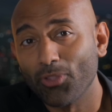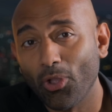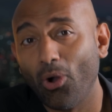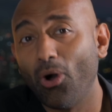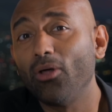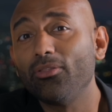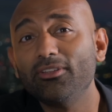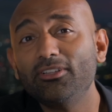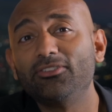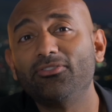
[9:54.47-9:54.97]

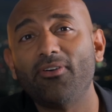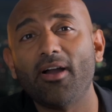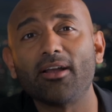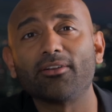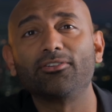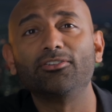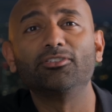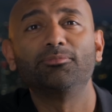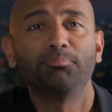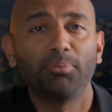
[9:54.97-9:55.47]
All these
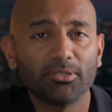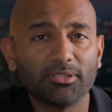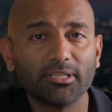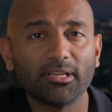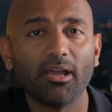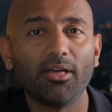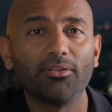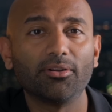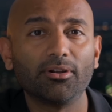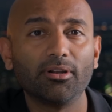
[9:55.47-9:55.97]
factors put
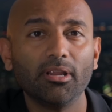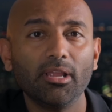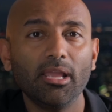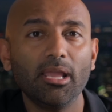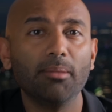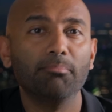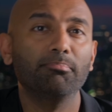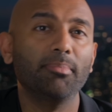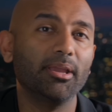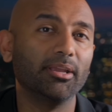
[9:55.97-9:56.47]
together
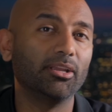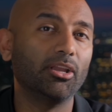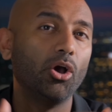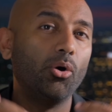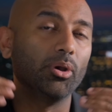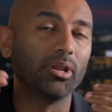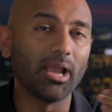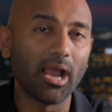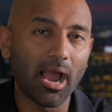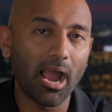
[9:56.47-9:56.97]
make
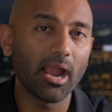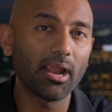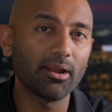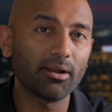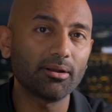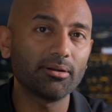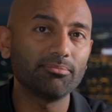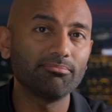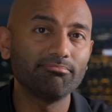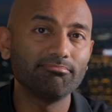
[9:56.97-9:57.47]
going
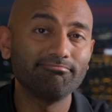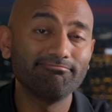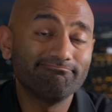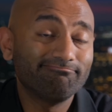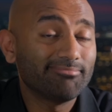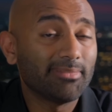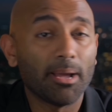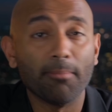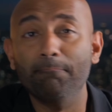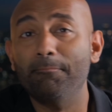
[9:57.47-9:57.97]
higher
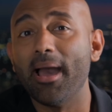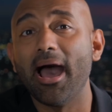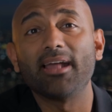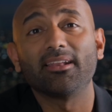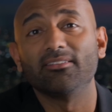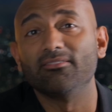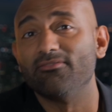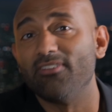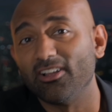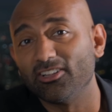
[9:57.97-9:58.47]
a
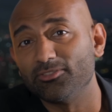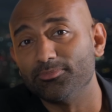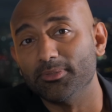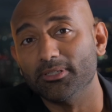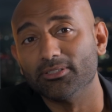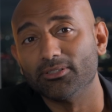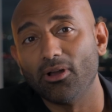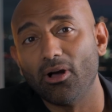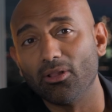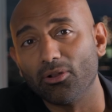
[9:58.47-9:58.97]
bad
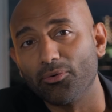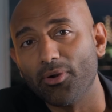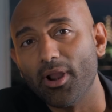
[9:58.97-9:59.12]
investment all